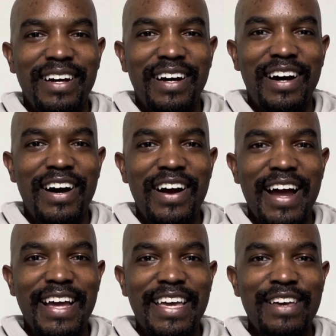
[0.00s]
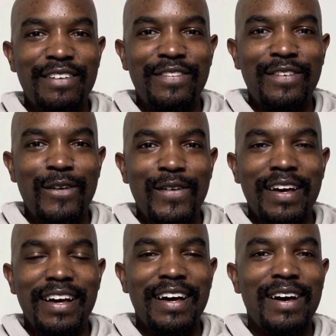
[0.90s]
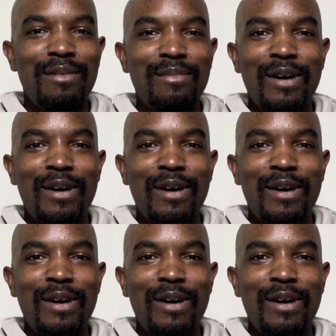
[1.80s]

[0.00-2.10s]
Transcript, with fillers: Alright, kinfolk, come